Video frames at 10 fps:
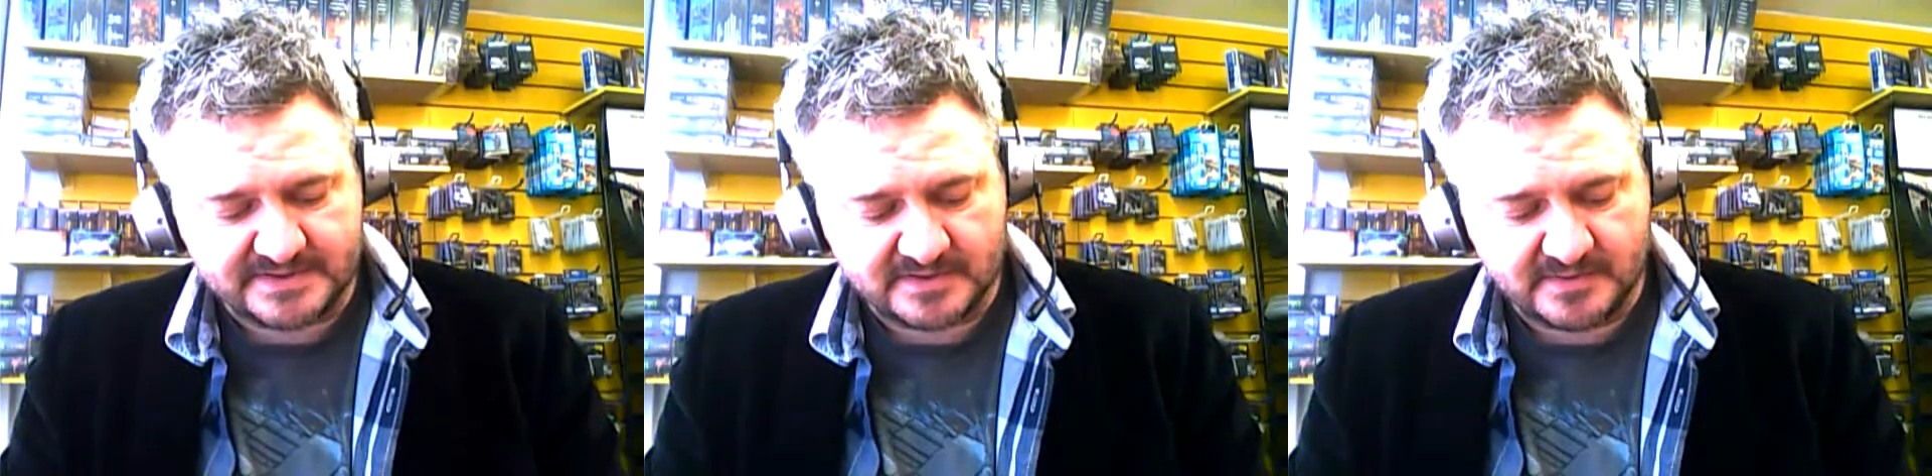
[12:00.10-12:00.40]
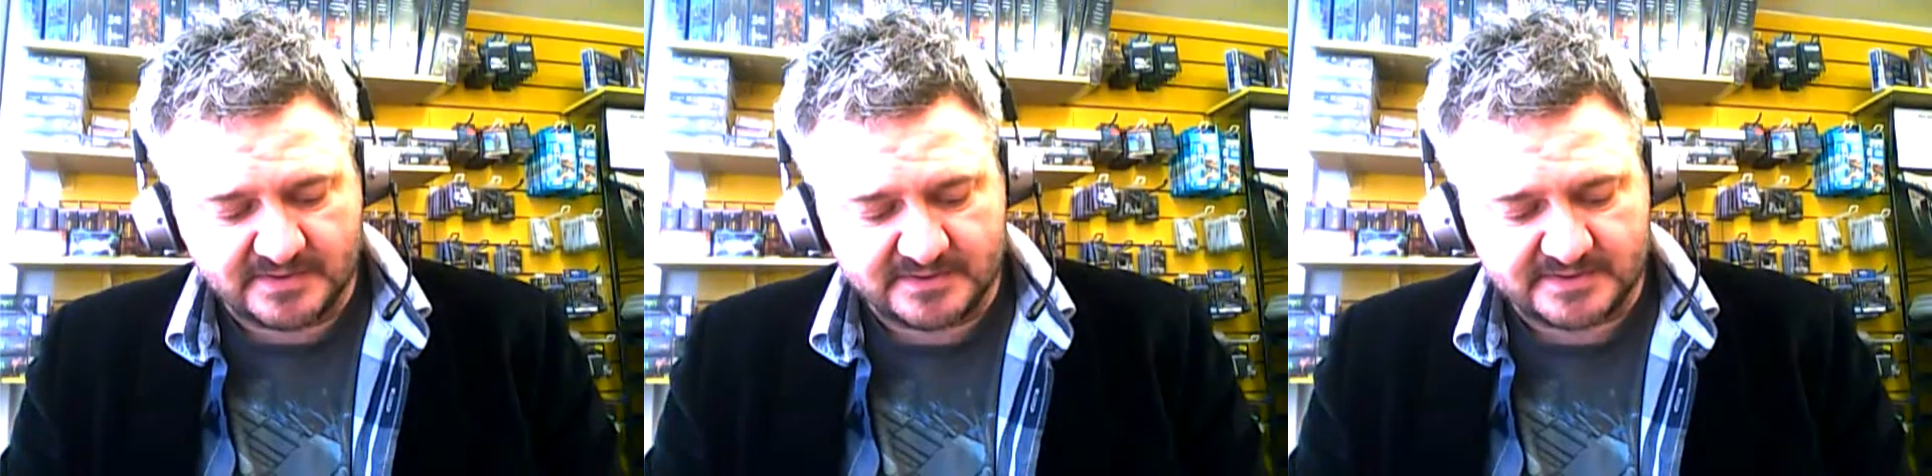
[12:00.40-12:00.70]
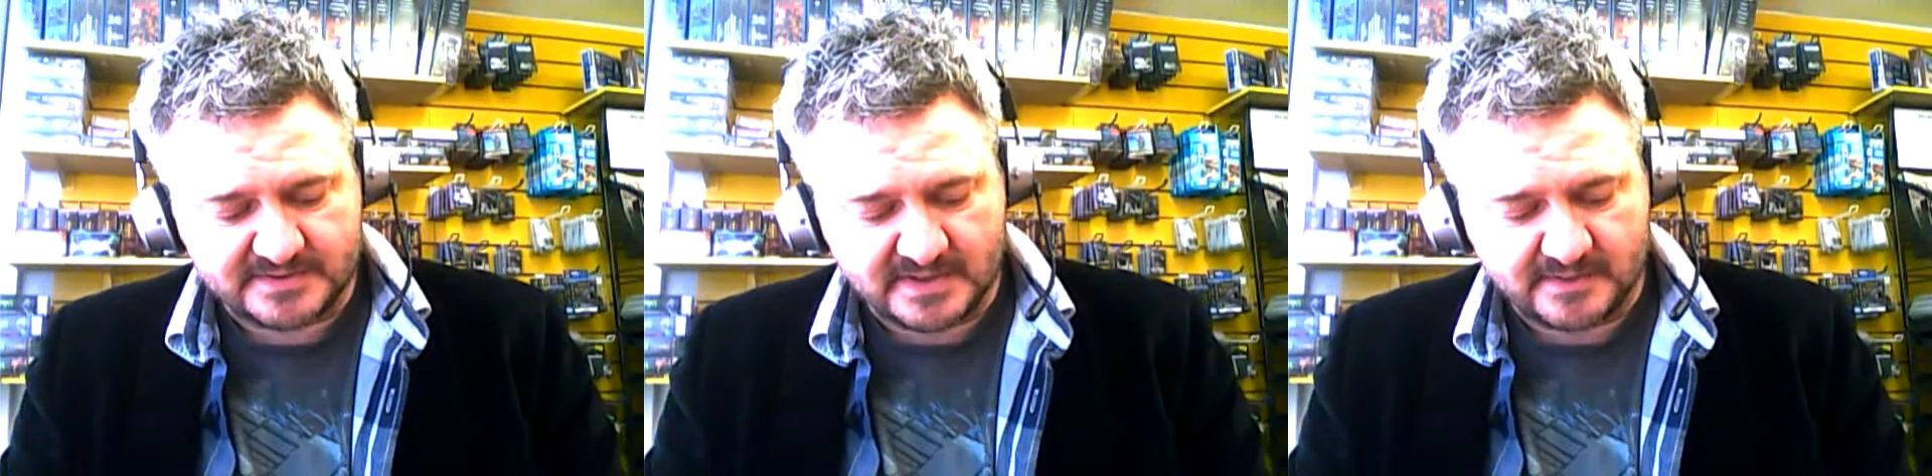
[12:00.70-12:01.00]

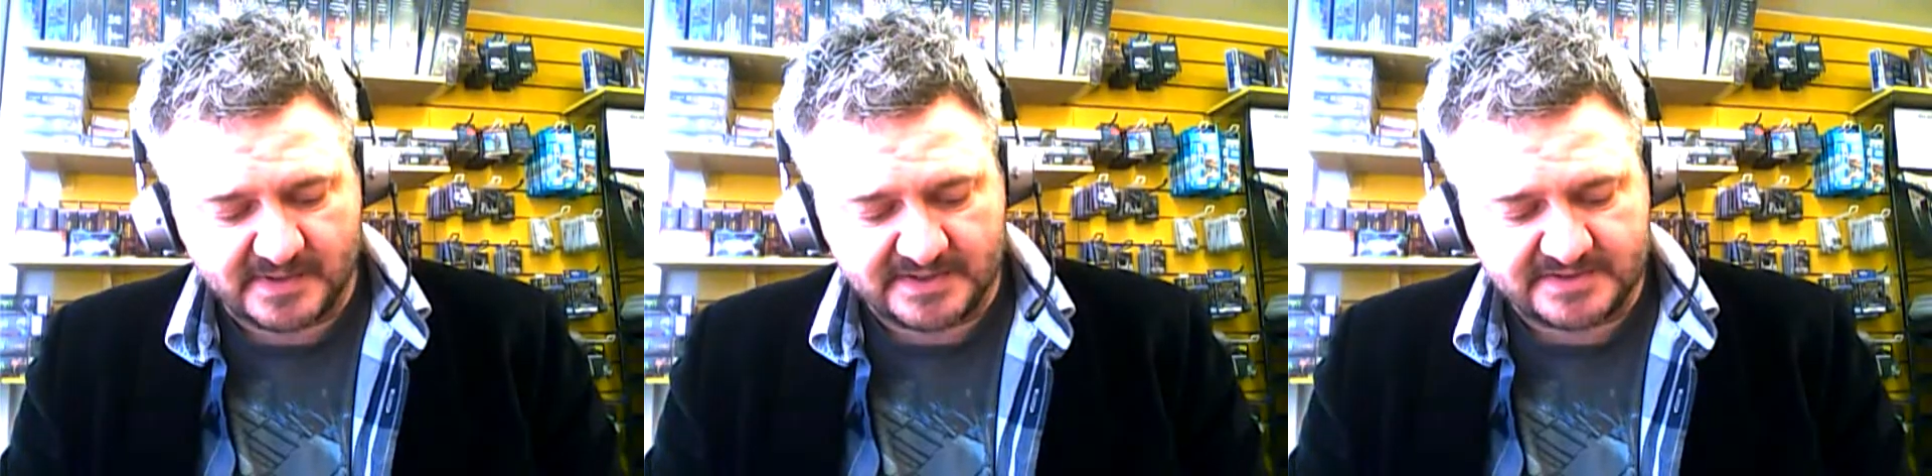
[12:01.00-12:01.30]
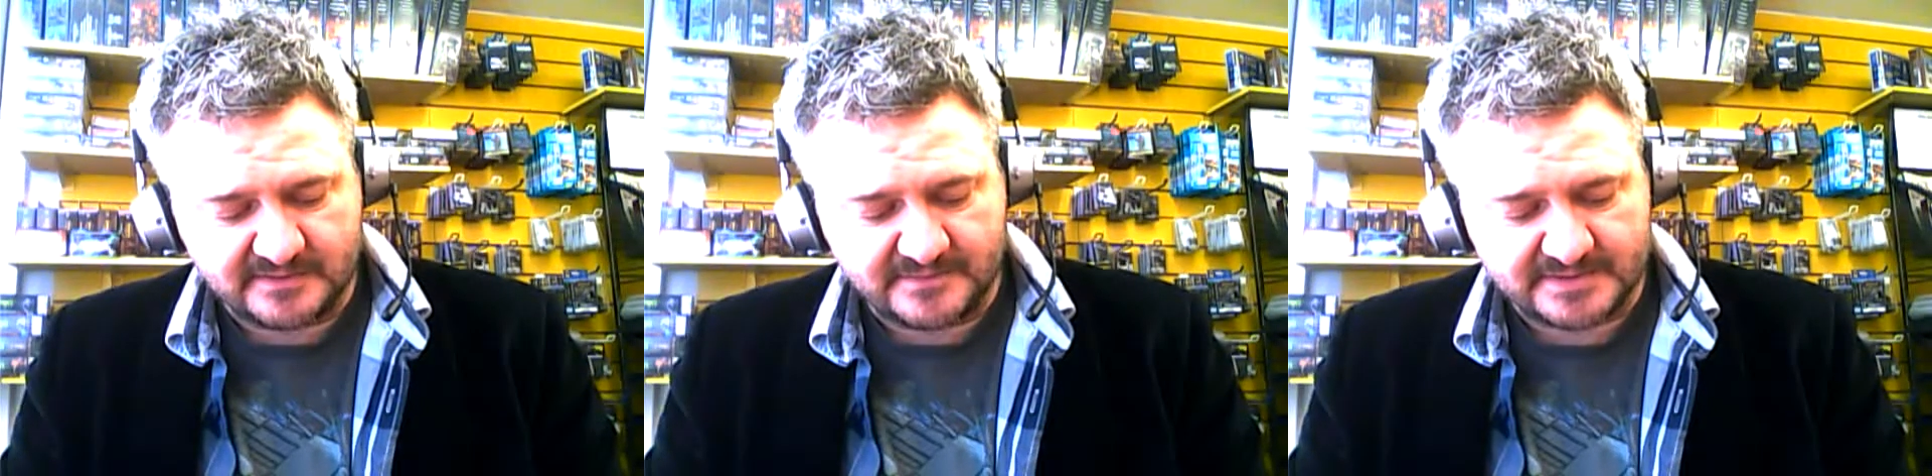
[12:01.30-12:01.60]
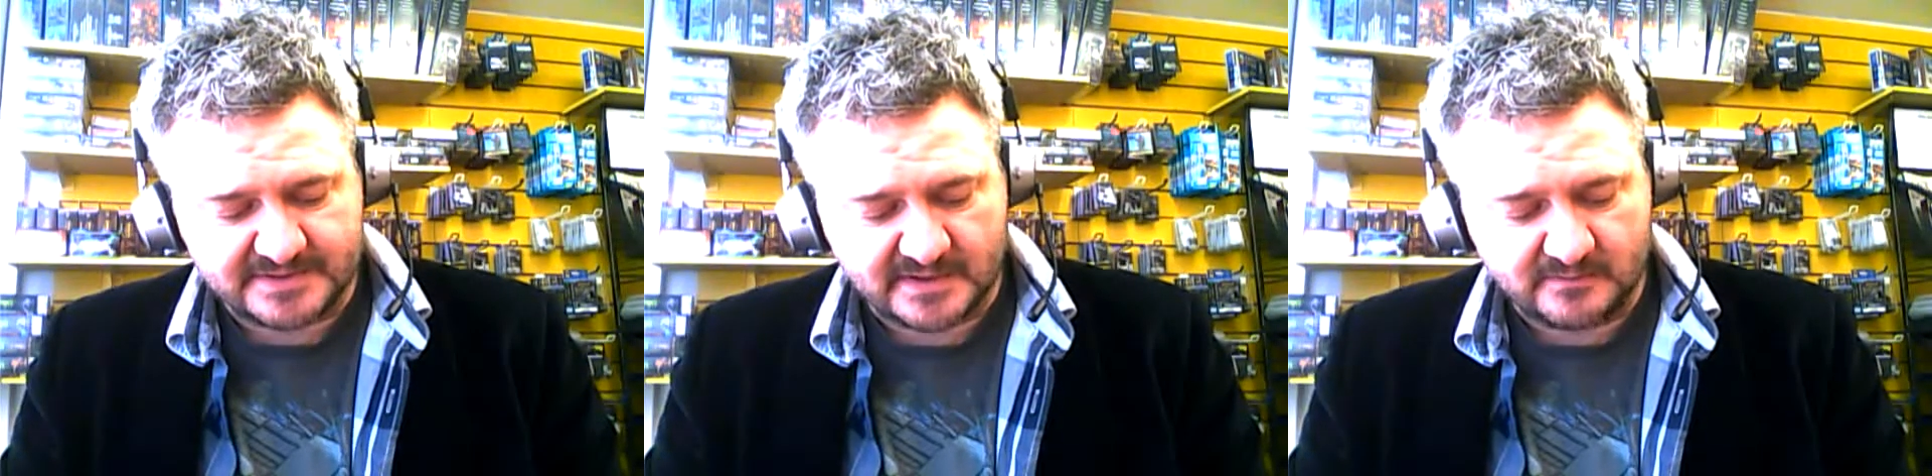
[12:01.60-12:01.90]
summons, banish 2
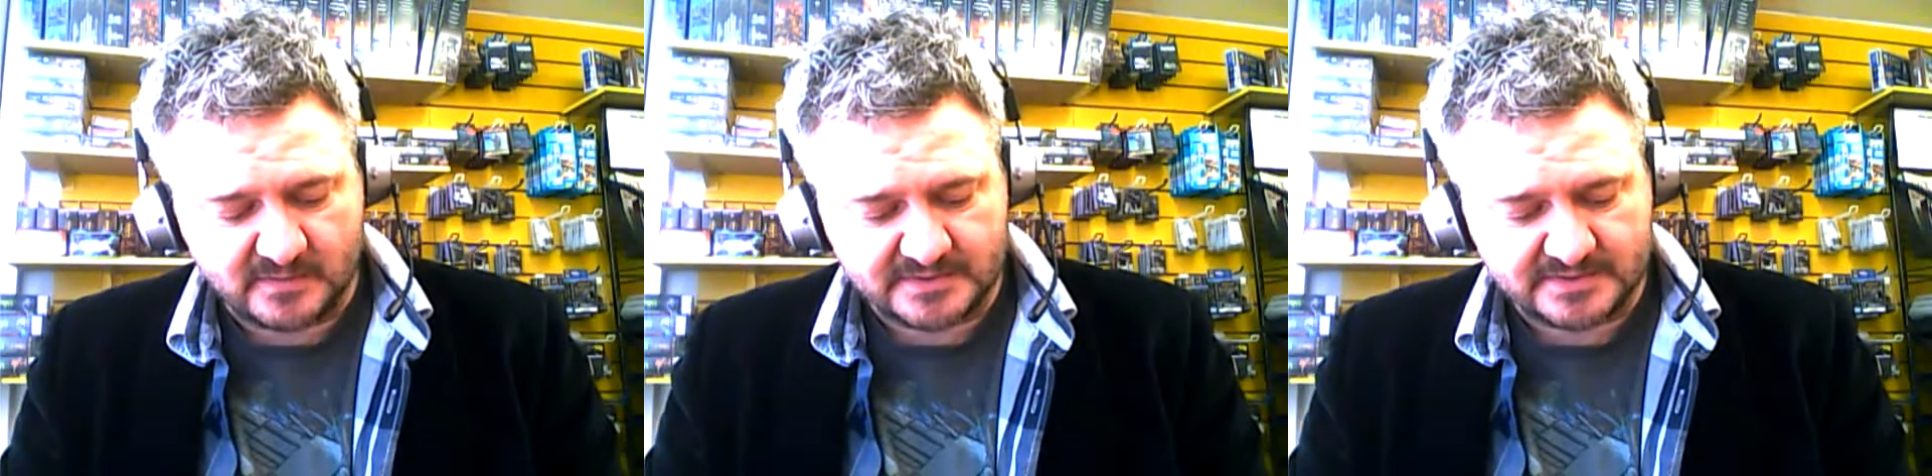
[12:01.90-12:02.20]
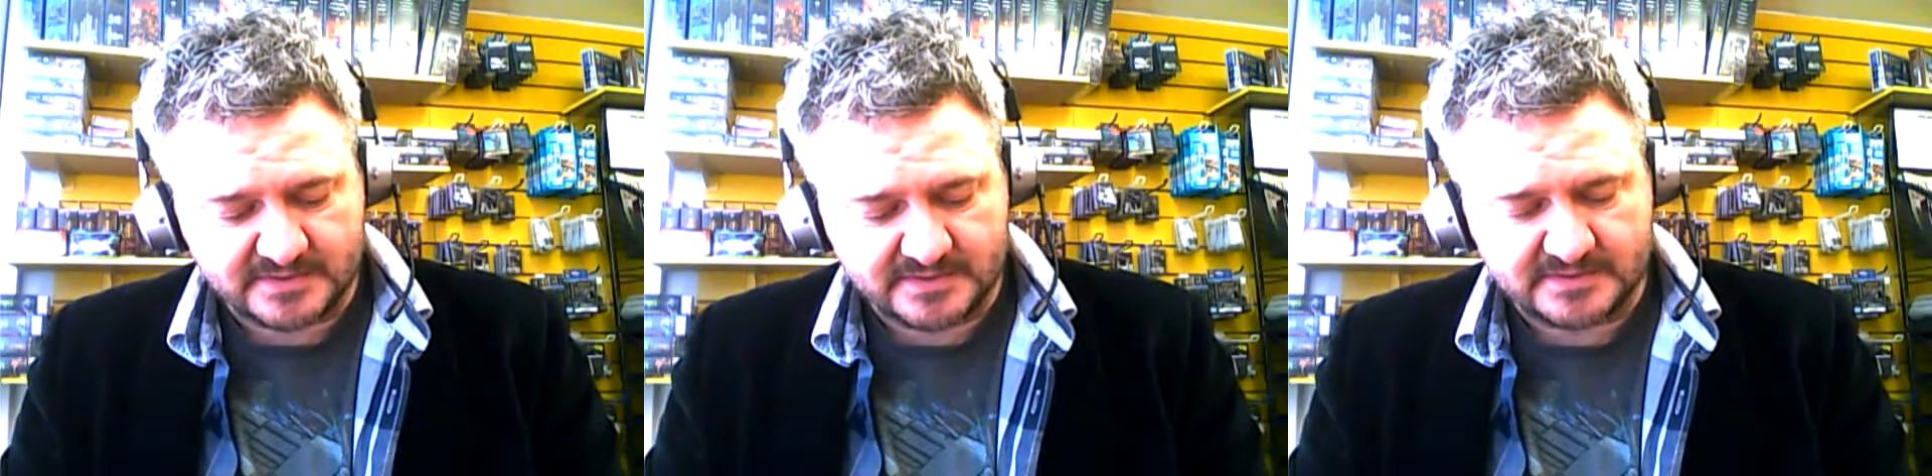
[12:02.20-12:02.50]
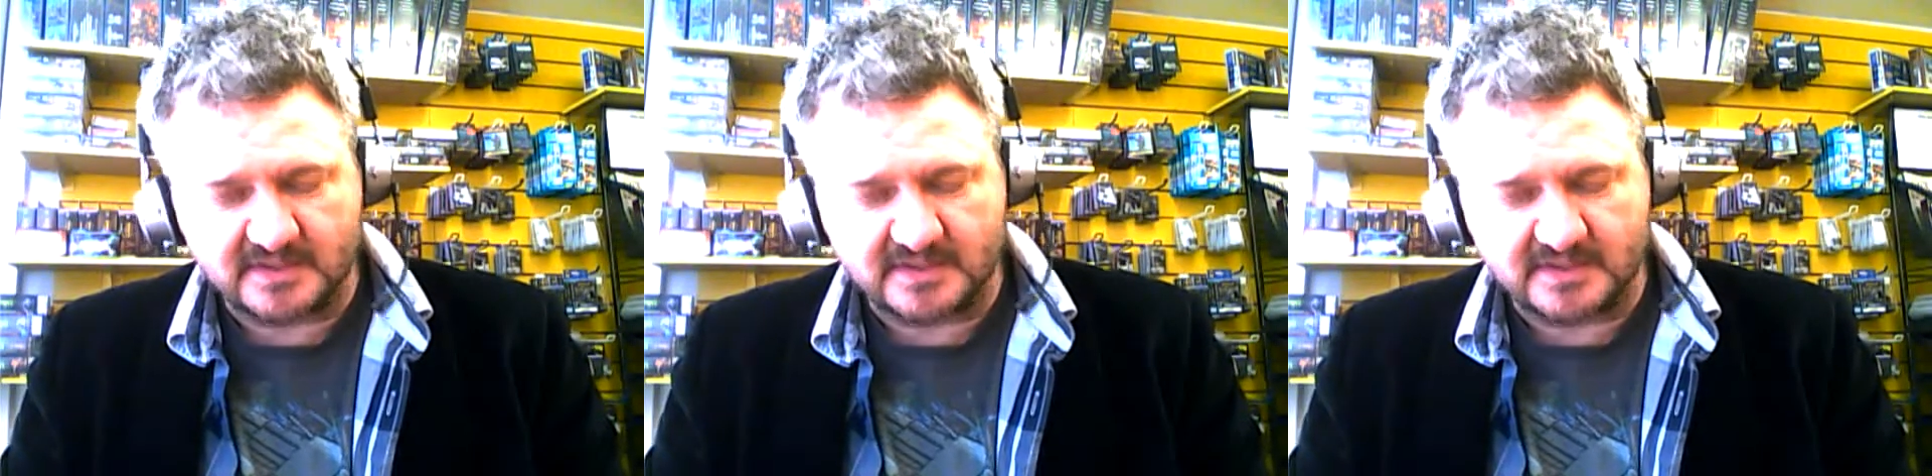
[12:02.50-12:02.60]
fish-type monsters.